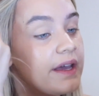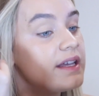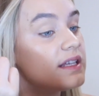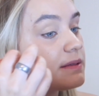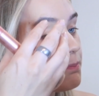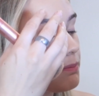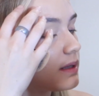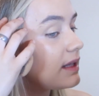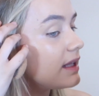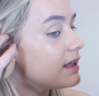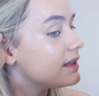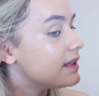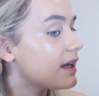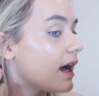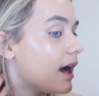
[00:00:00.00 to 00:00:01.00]
it is
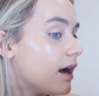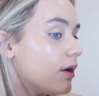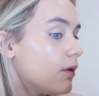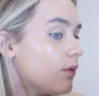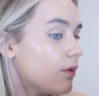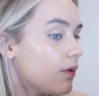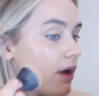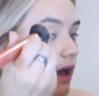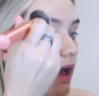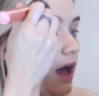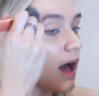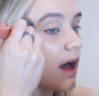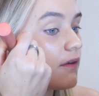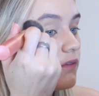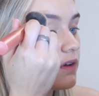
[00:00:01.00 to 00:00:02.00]
blending out
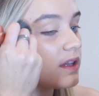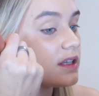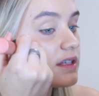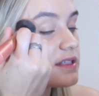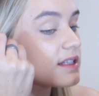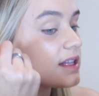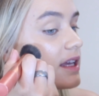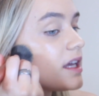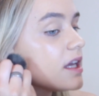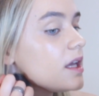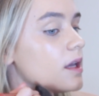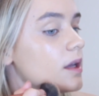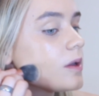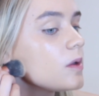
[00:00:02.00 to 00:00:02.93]
effortlessly.